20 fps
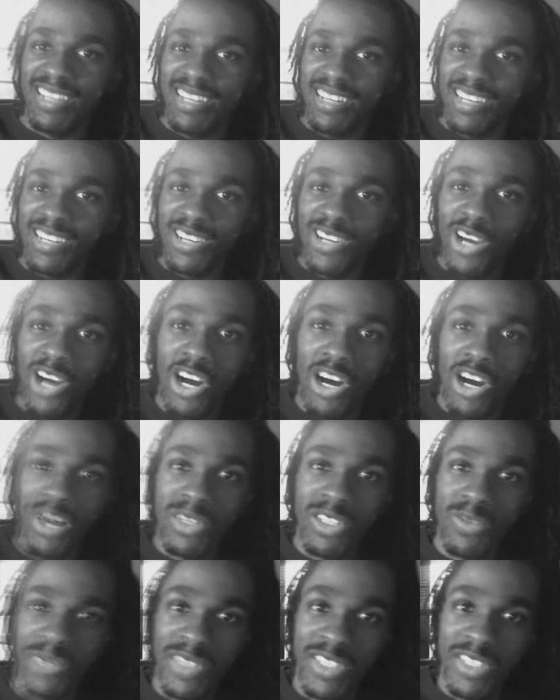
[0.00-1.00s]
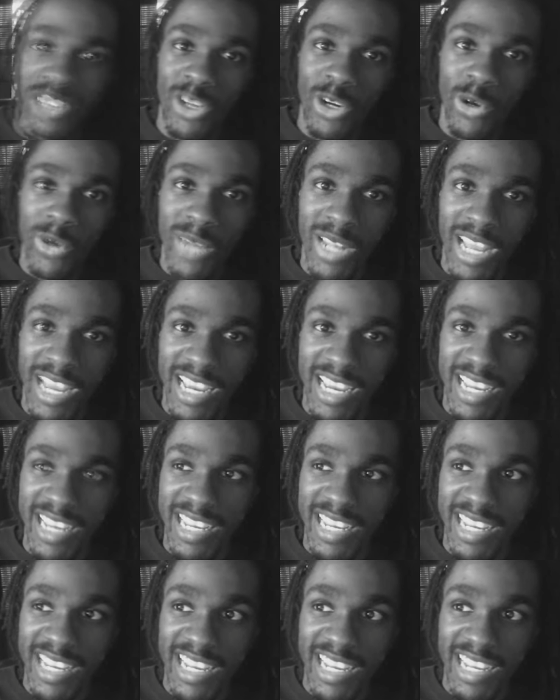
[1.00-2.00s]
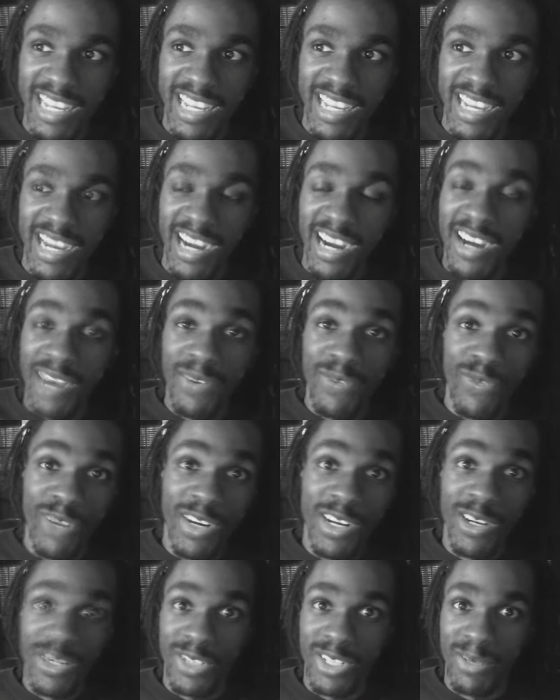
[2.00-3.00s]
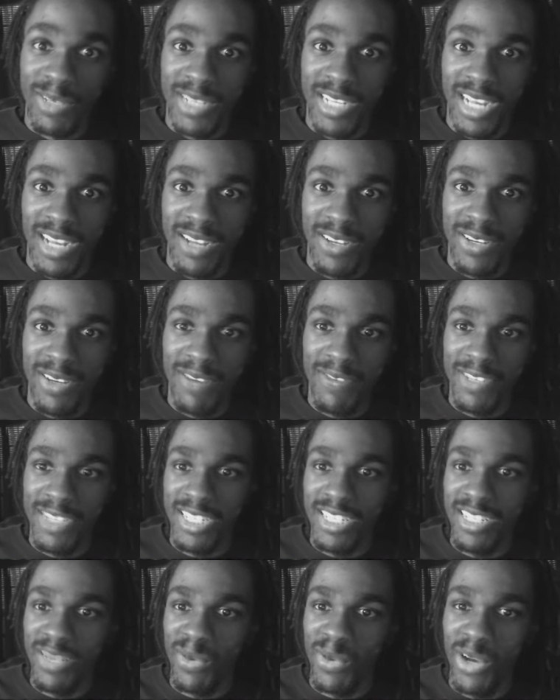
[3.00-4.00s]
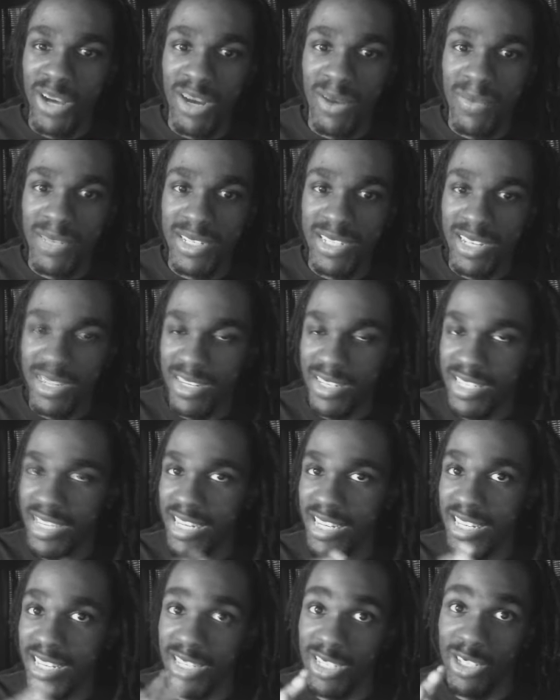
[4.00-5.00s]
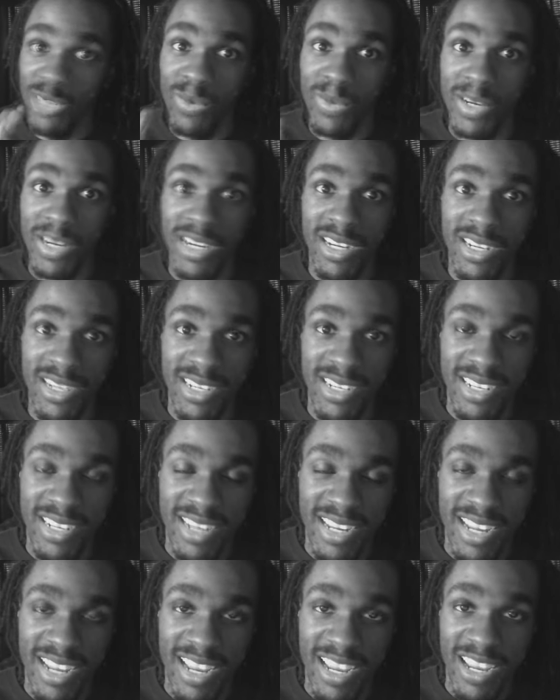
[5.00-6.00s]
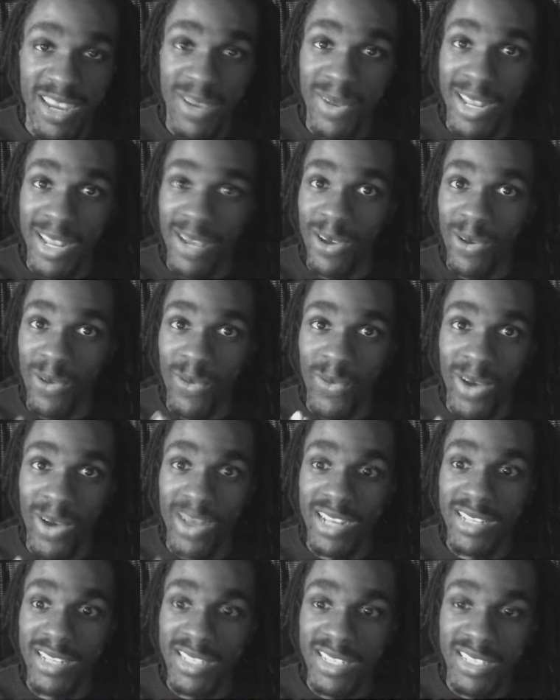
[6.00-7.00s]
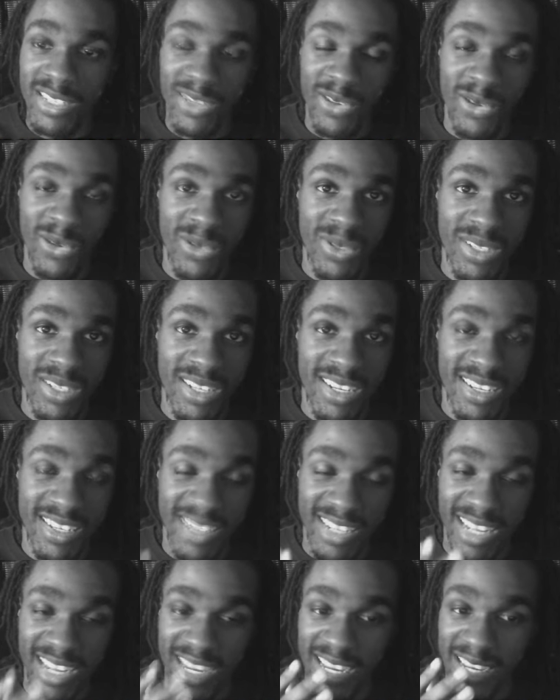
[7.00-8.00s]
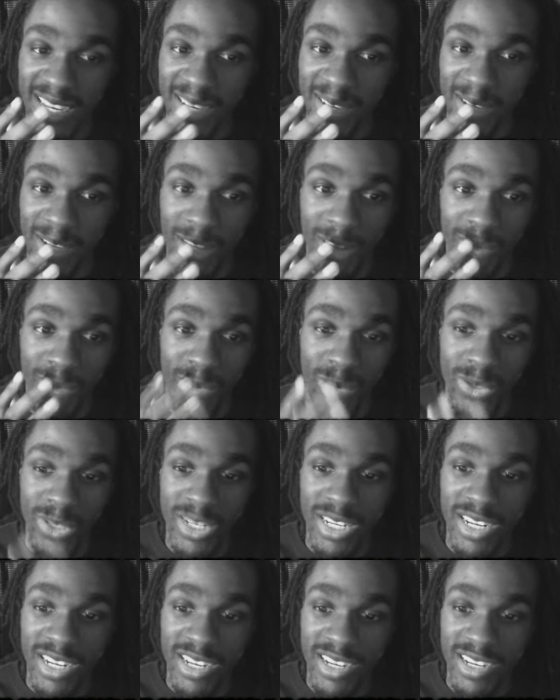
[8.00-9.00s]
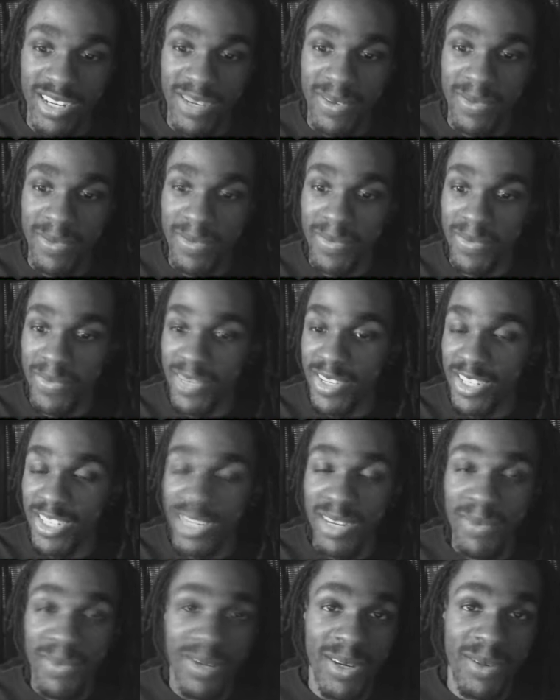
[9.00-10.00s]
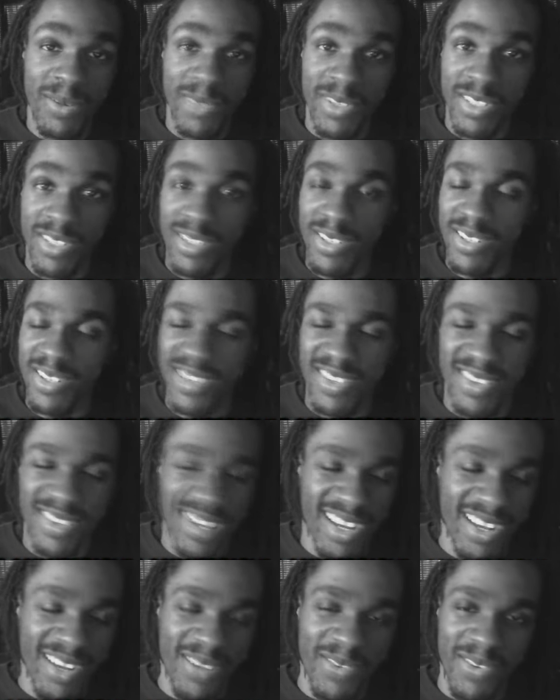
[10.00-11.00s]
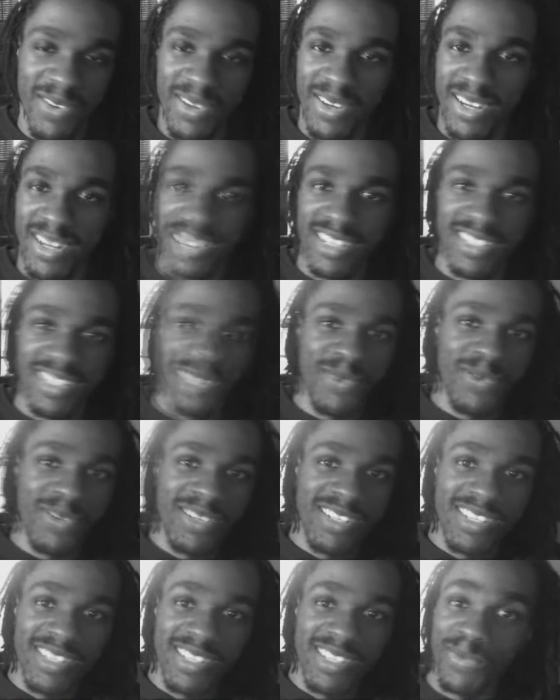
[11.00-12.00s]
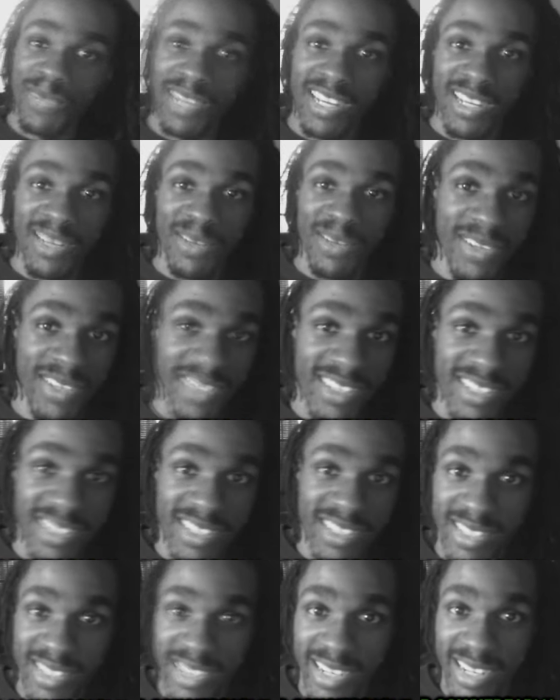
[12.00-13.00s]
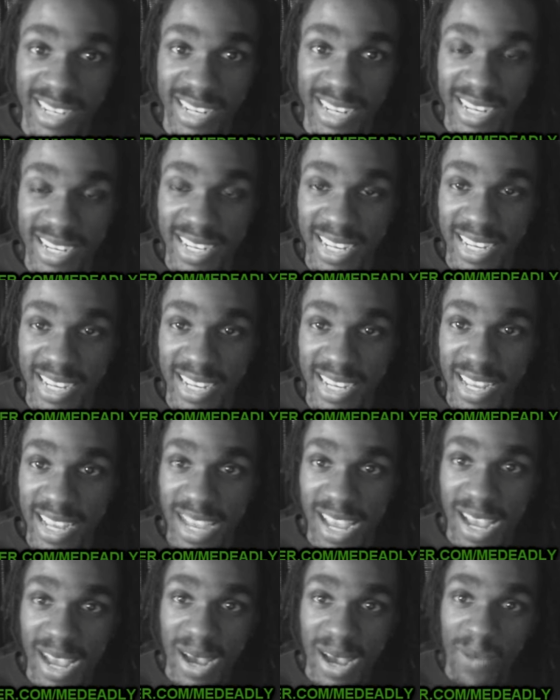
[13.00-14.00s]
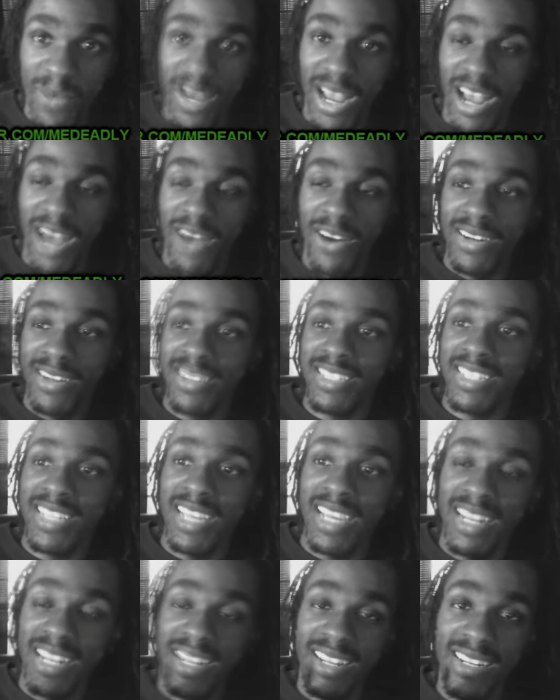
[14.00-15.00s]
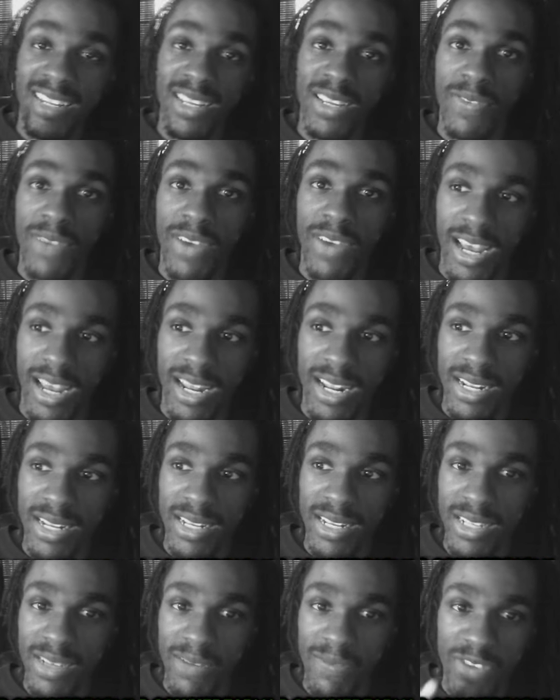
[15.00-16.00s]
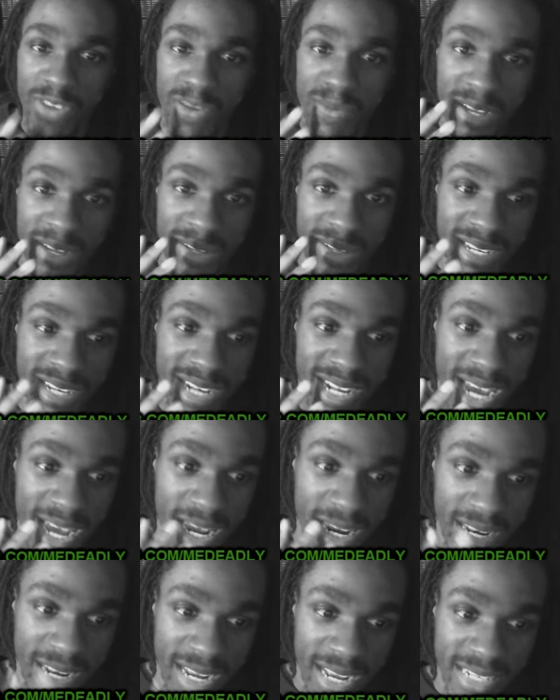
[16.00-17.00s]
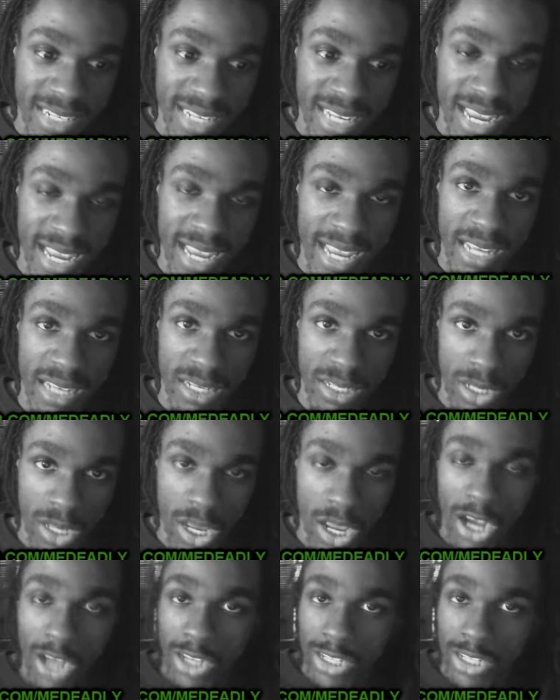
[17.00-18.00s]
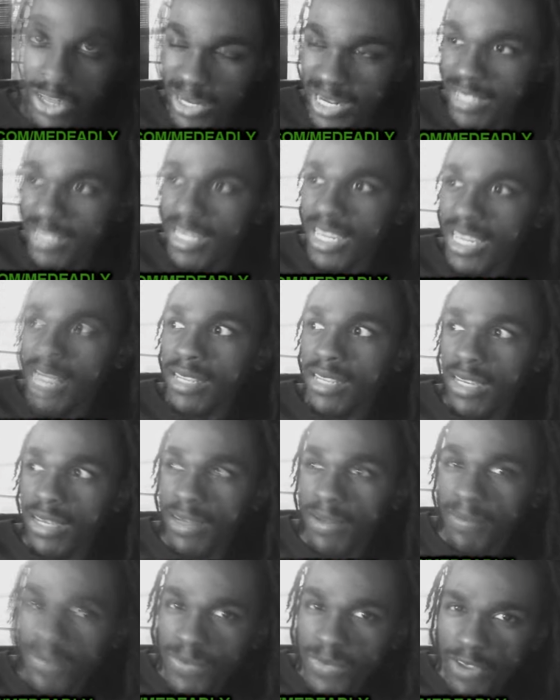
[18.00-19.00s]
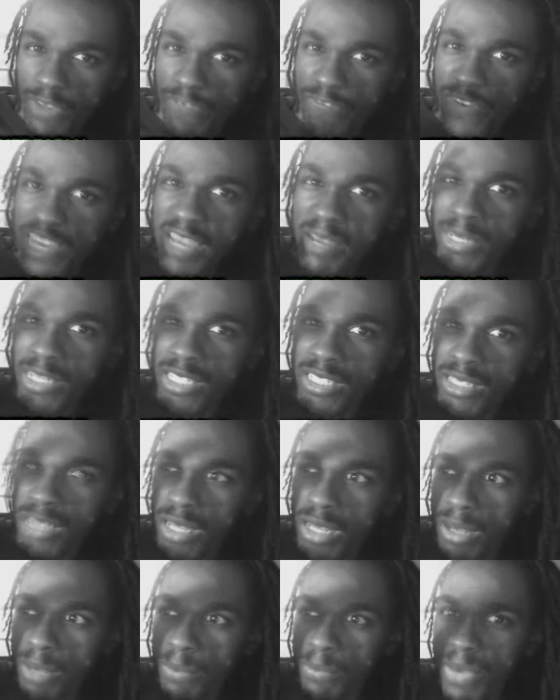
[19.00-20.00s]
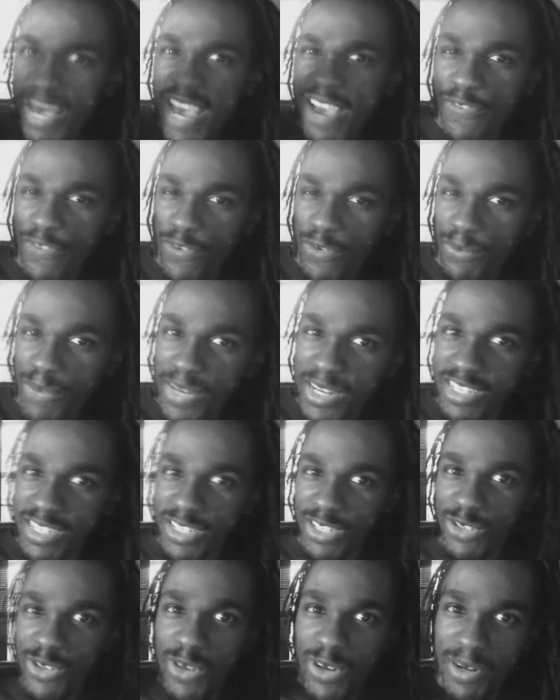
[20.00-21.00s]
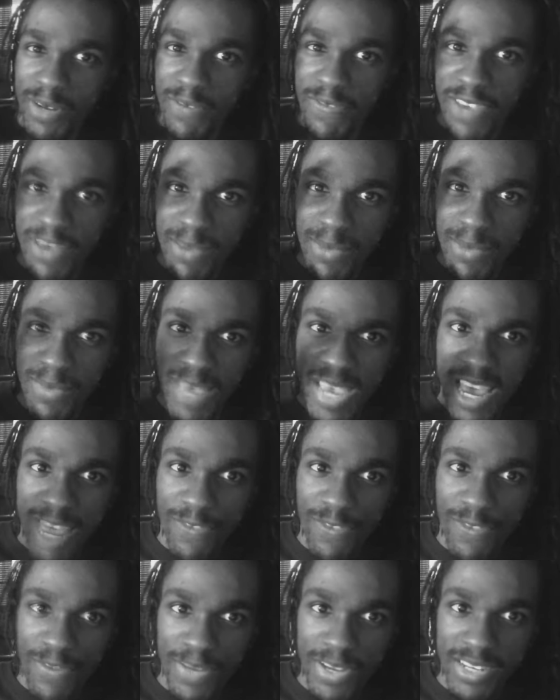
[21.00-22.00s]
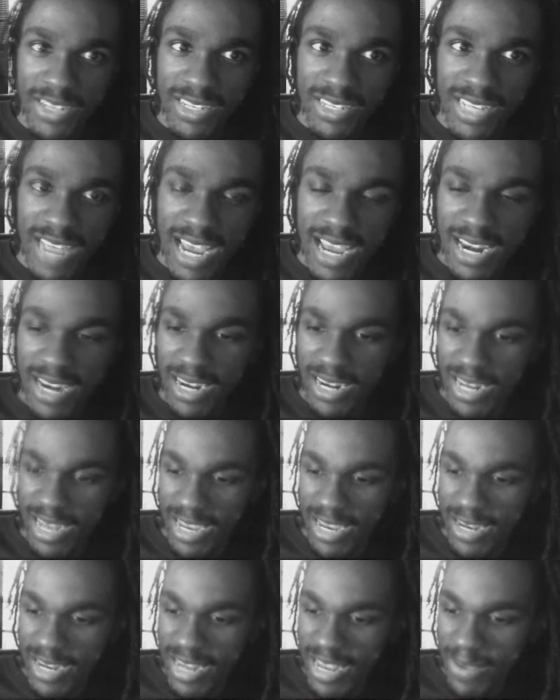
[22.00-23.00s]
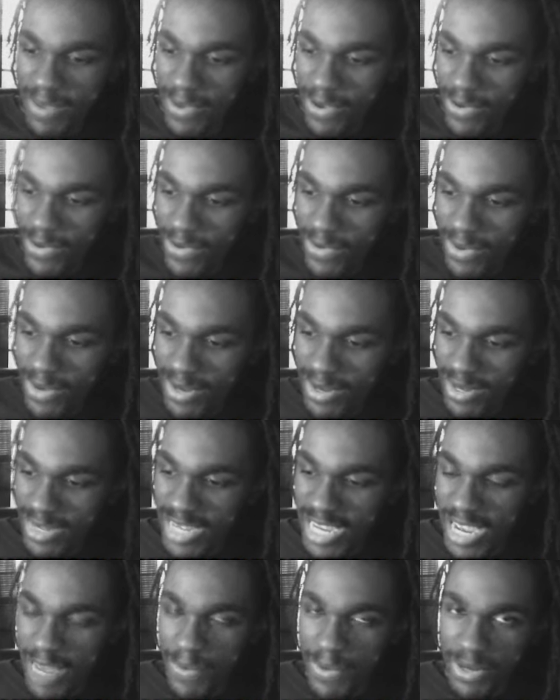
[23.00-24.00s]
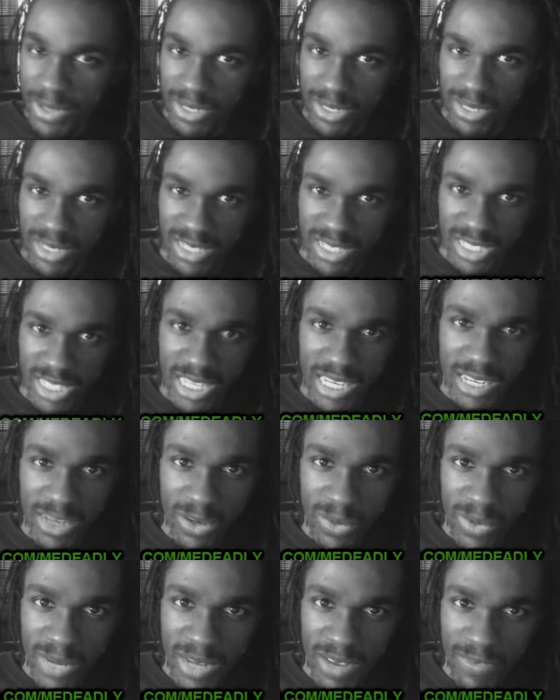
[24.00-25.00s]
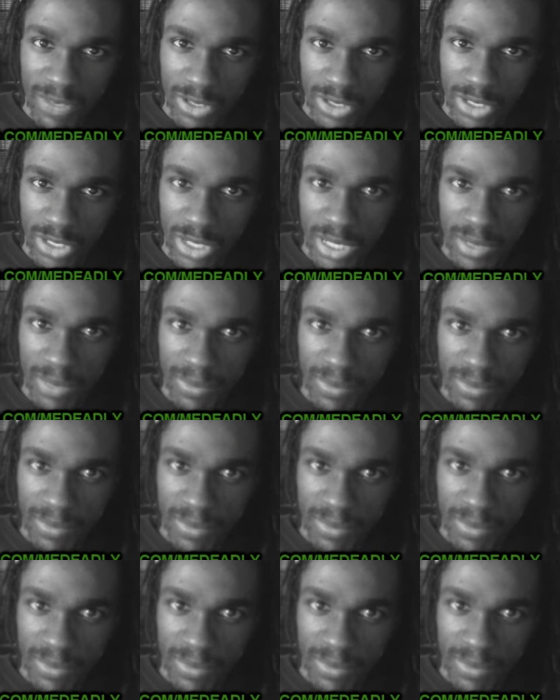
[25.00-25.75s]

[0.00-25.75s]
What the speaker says: the comments be so, like, unreal sometimes. You ever see some comments, a chick just super ugly? You like, why are these dudes just, like, boosting her up? Some of them just, you know, I don't know, I guess they want to see some naked pictures or something like that. But I don't understand that either, how some females think they got a nice ass. So they take the famous bathroom pictures, you know, the famous bathroom pictures, how they like they be on top of the zinc or whatever and shit